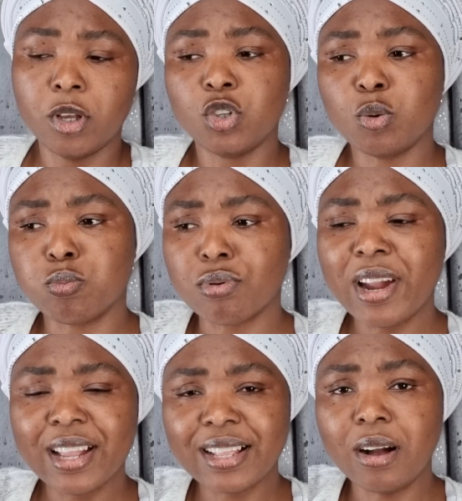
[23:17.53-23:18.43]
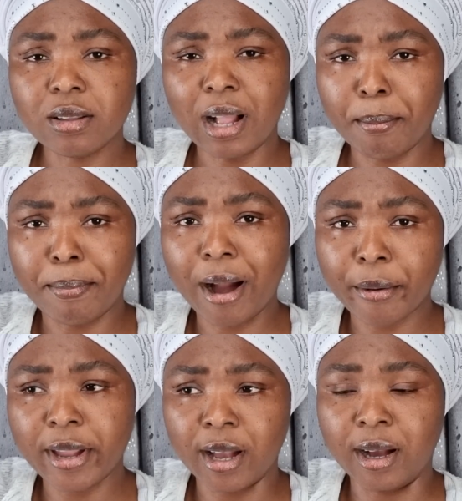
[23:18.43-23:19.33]
To break down that
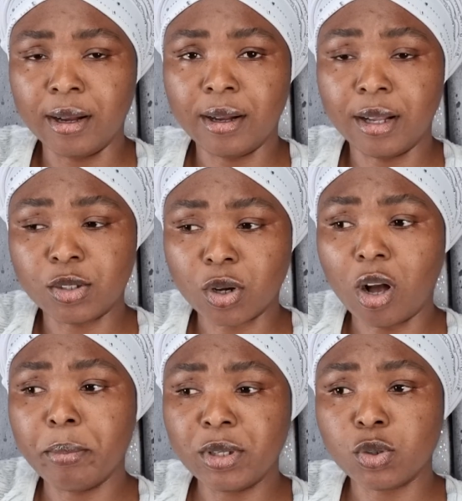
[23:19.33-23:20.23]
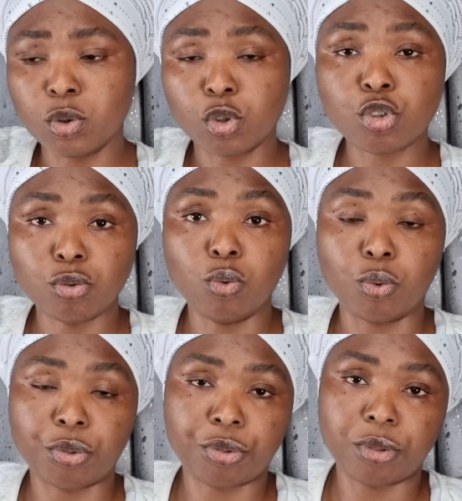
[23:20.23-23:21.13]
barrier and to come into the
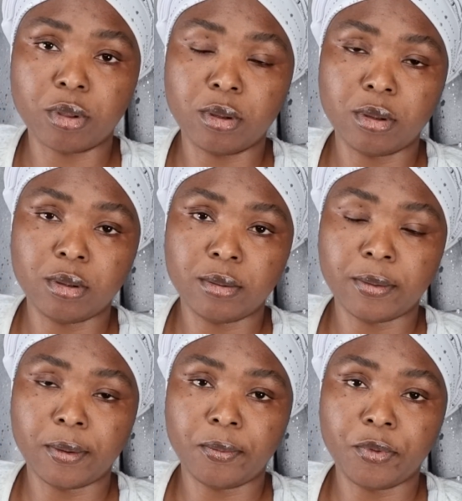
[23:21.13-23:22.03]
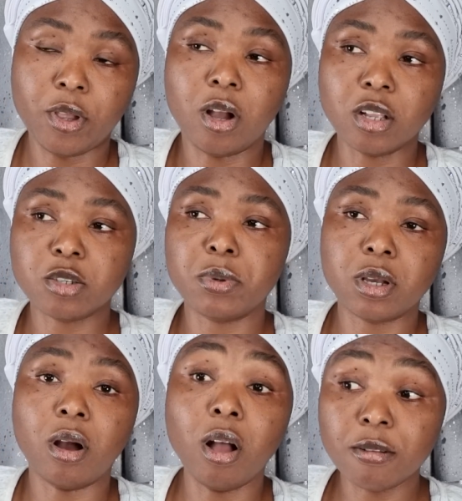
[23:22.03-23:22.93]
truth, you got to be
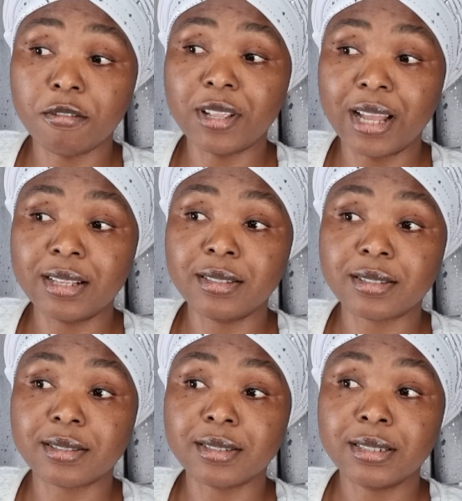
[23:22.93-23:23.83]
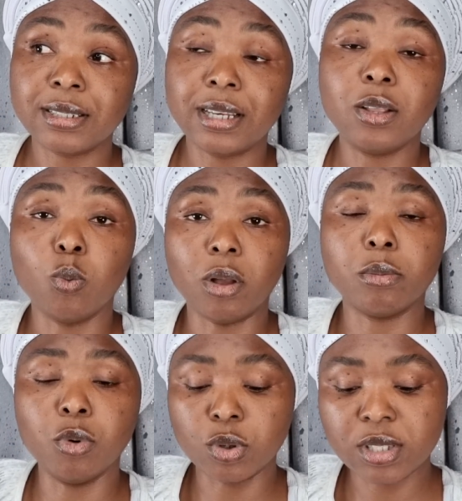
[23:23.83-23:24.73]
confident in what the
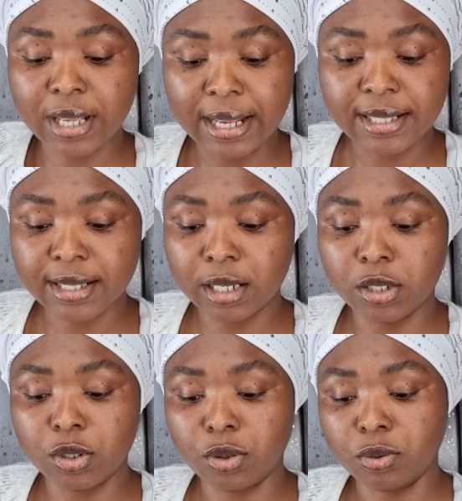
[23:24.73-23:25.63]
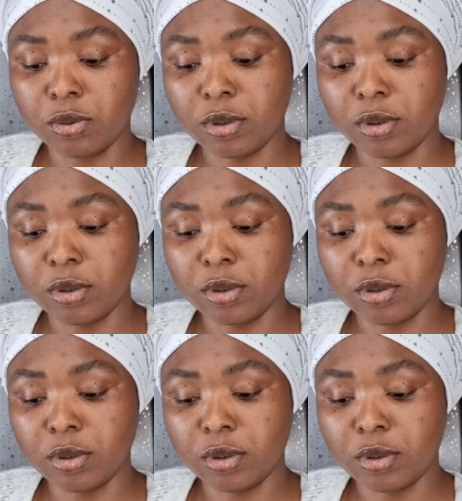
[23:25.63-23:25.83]
Most High is telling you.